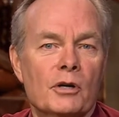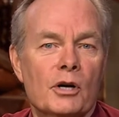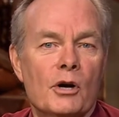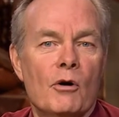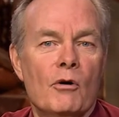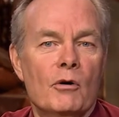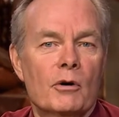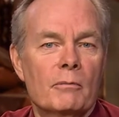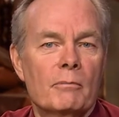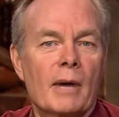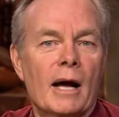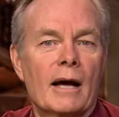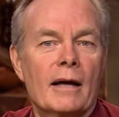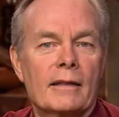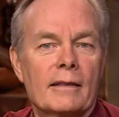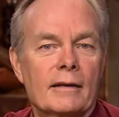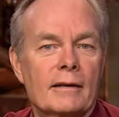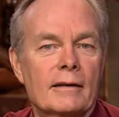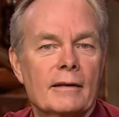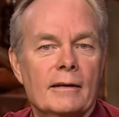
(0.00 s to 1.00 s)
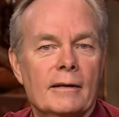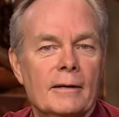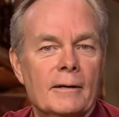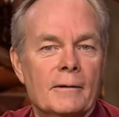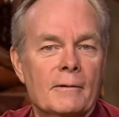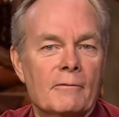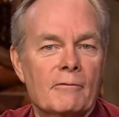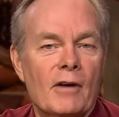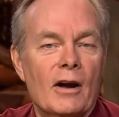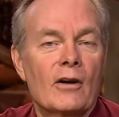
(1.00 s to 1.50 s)
going by the
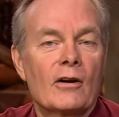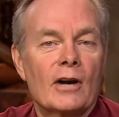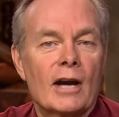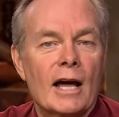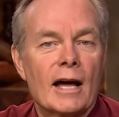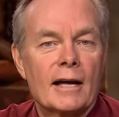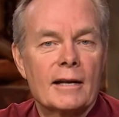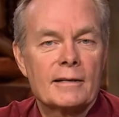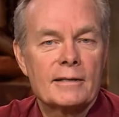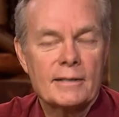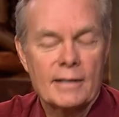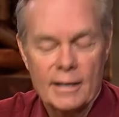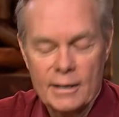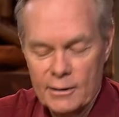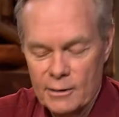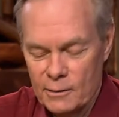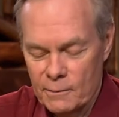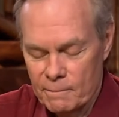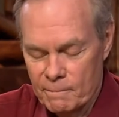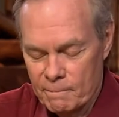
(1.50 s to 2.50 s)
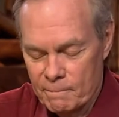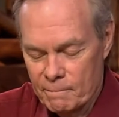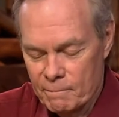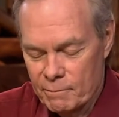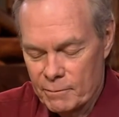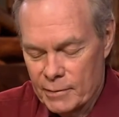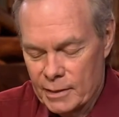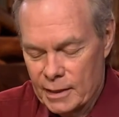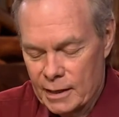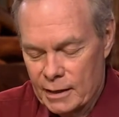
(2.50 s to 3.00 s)
Fahrenheit scale.
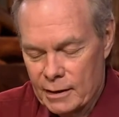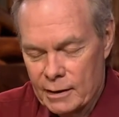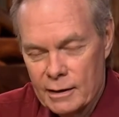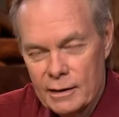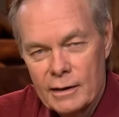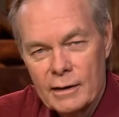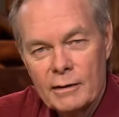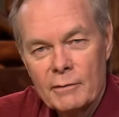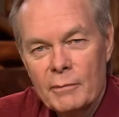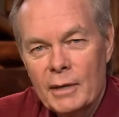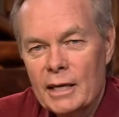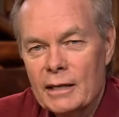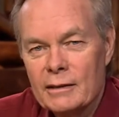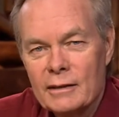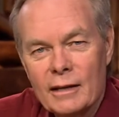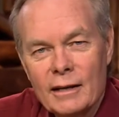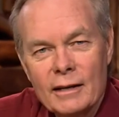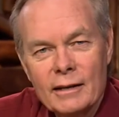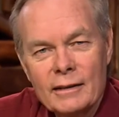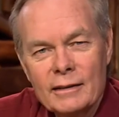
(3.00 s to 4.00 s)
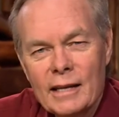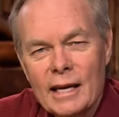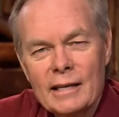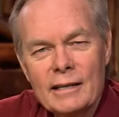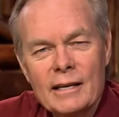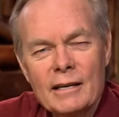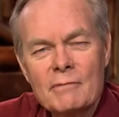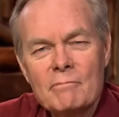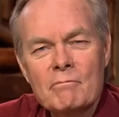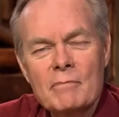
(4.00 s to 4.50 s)
Man, that
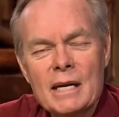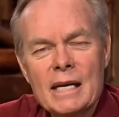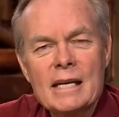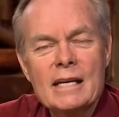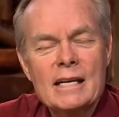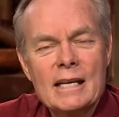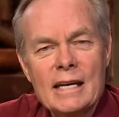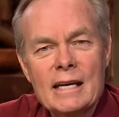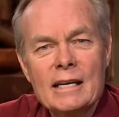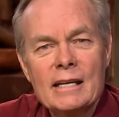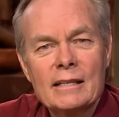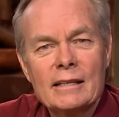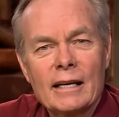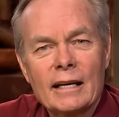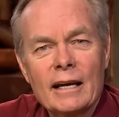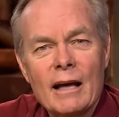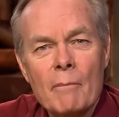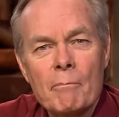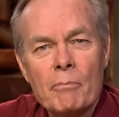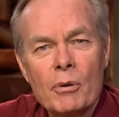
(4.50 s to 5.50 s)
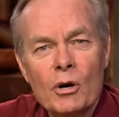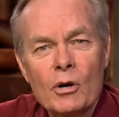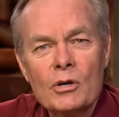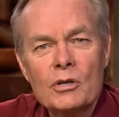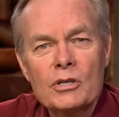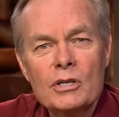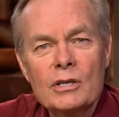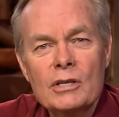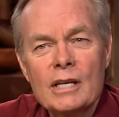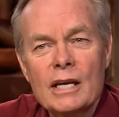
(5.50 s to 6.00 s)
doesn't mean anything. A
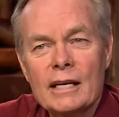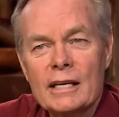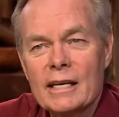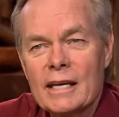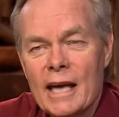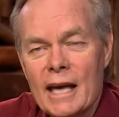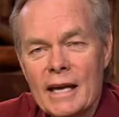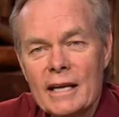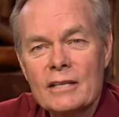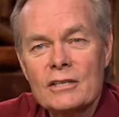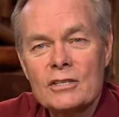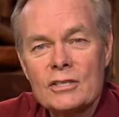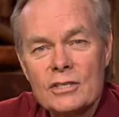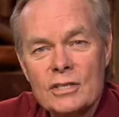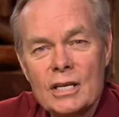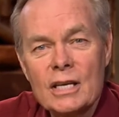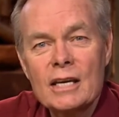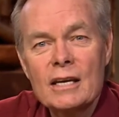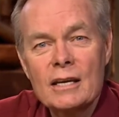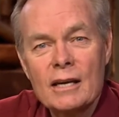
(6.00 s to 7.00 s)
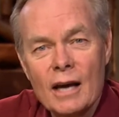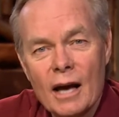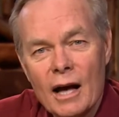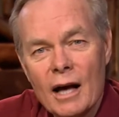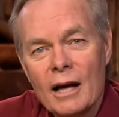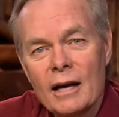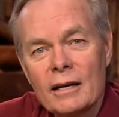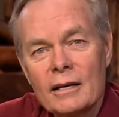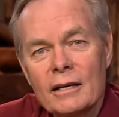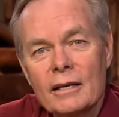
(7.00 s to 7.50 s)
person that can't see
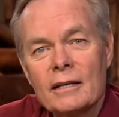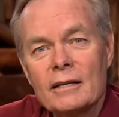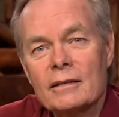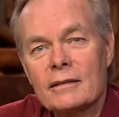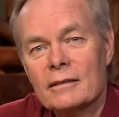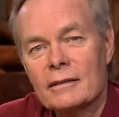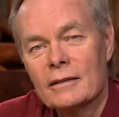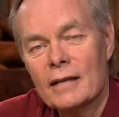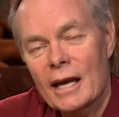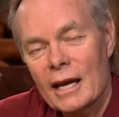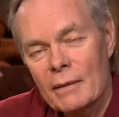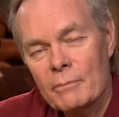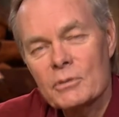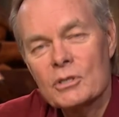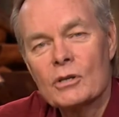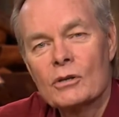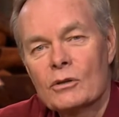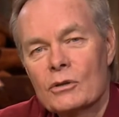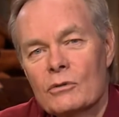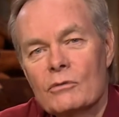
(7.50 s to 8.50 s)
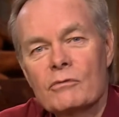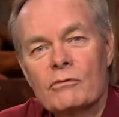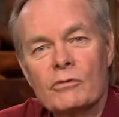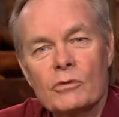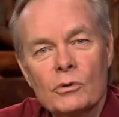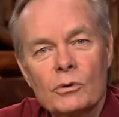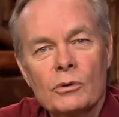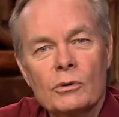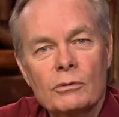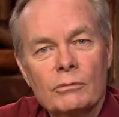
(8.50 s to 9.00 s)
God is an absolute
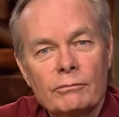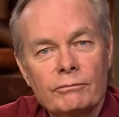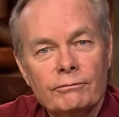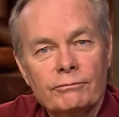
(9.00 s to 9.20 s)
fool.